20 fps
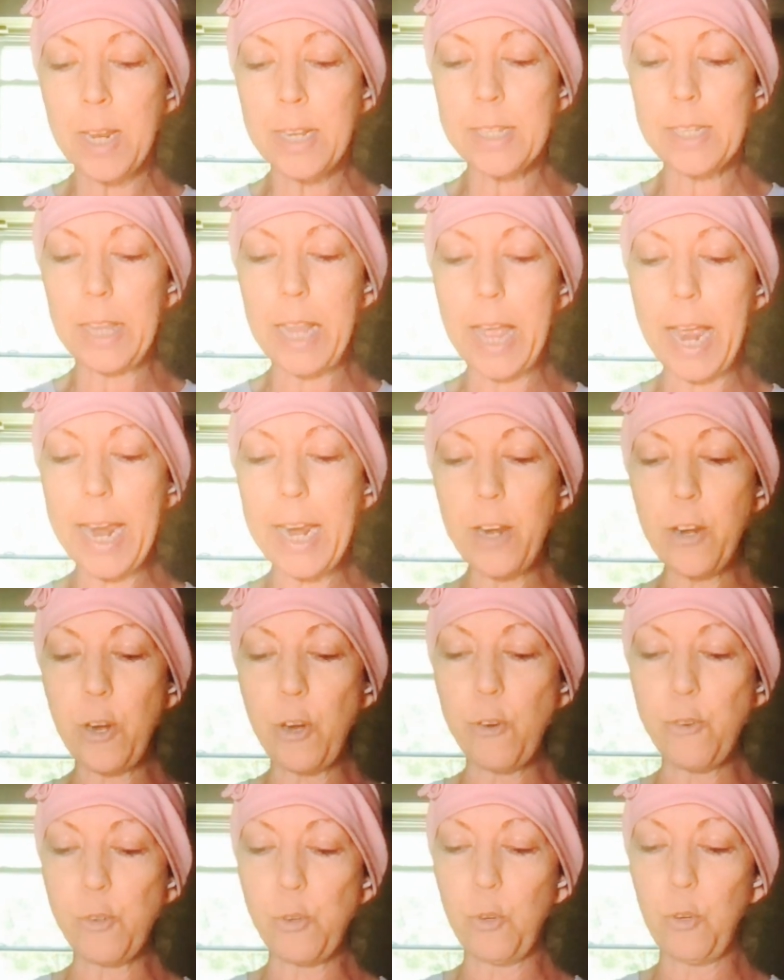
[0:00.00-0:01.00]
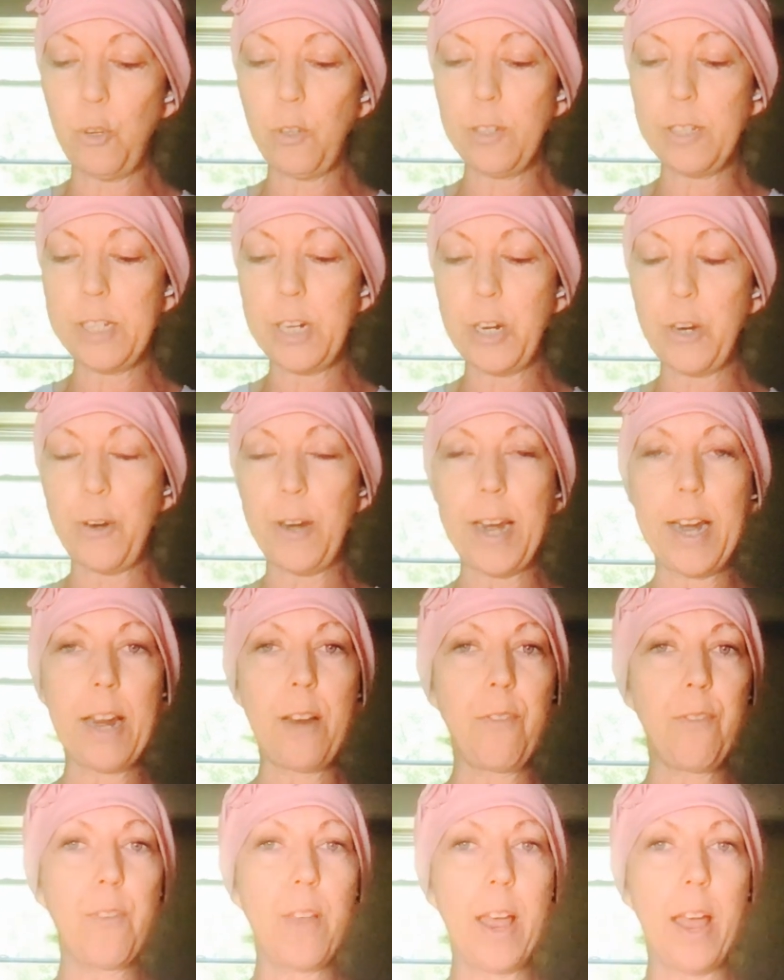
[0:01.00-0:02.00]
It's light, neutral,
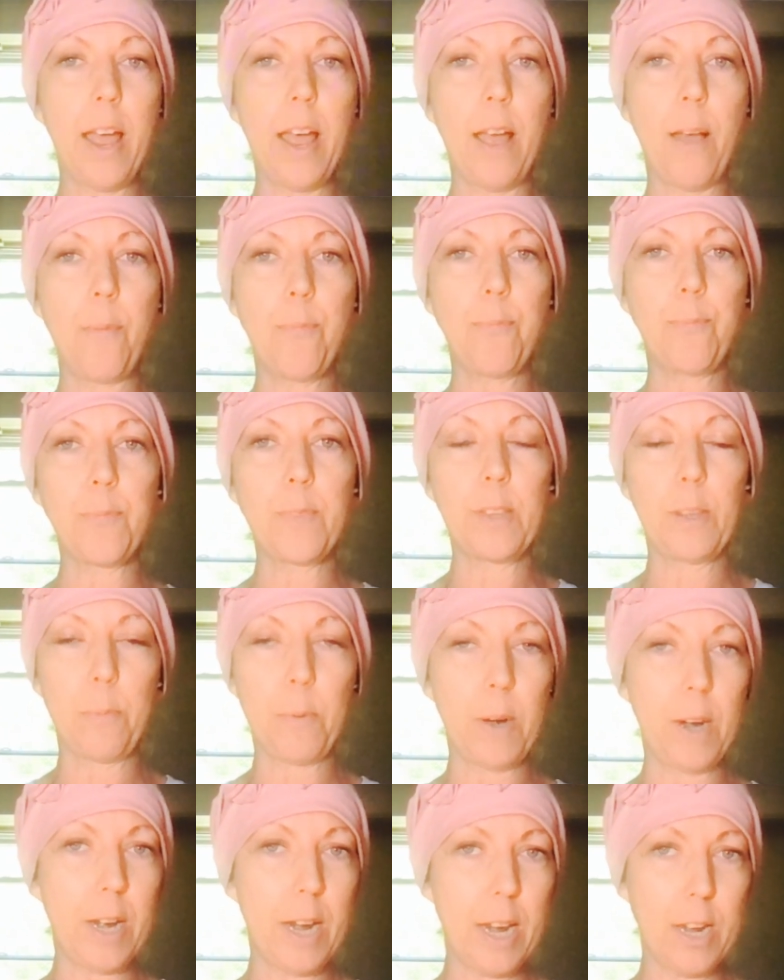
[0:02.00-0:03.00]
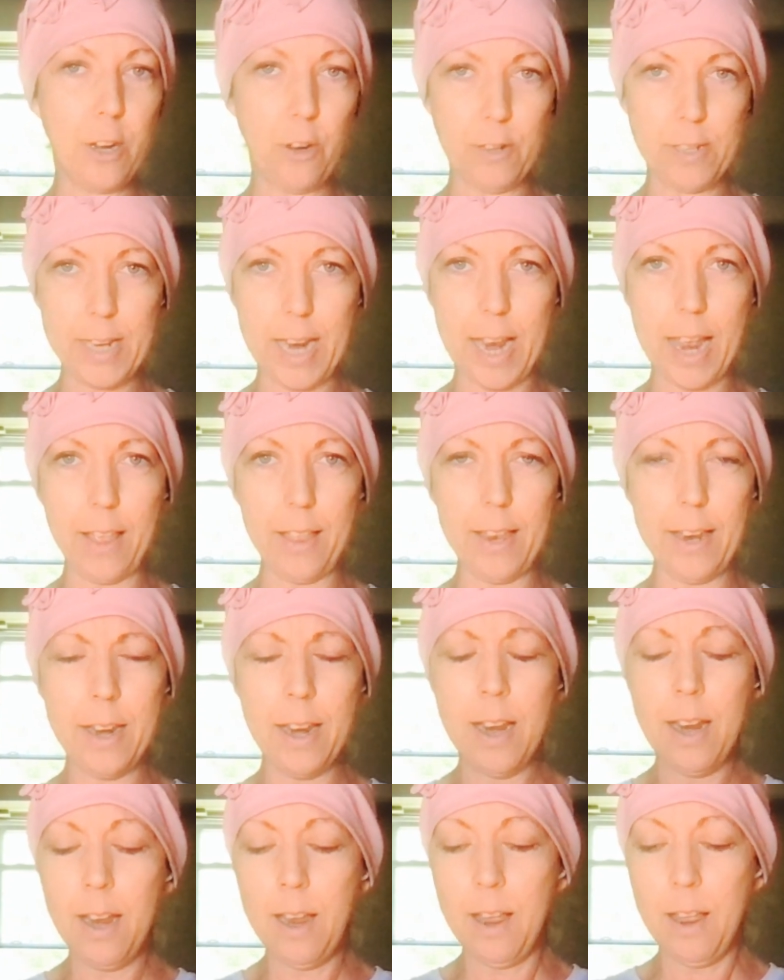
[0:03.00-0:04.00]
searing, and put it in your salad
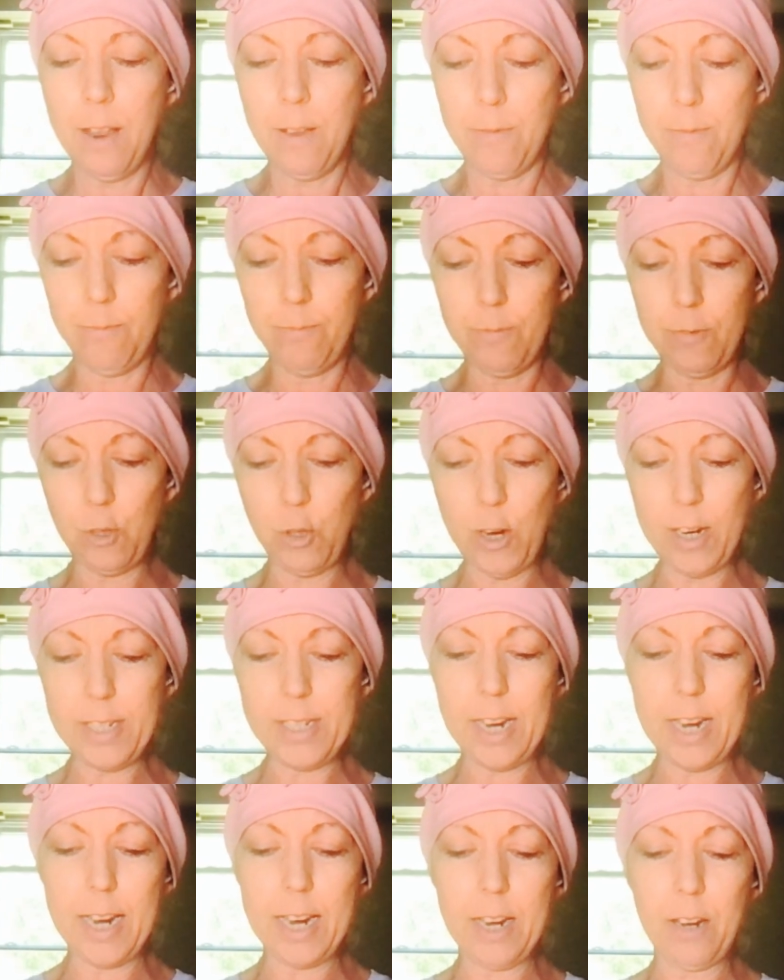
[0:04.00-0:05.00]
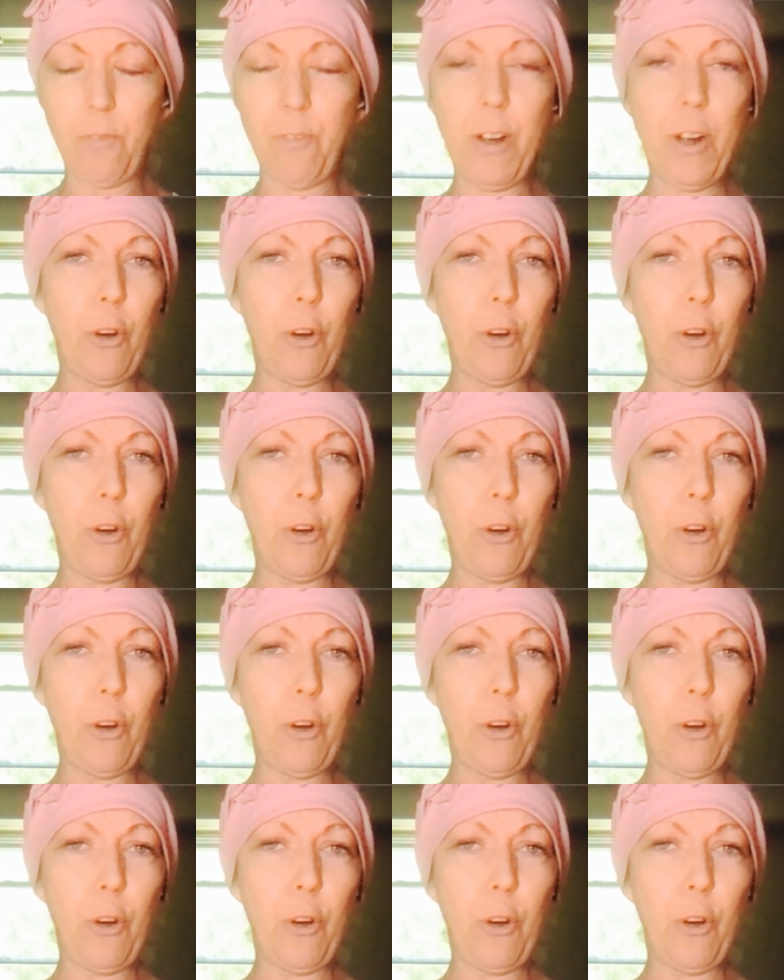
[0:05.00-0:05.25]
dressing and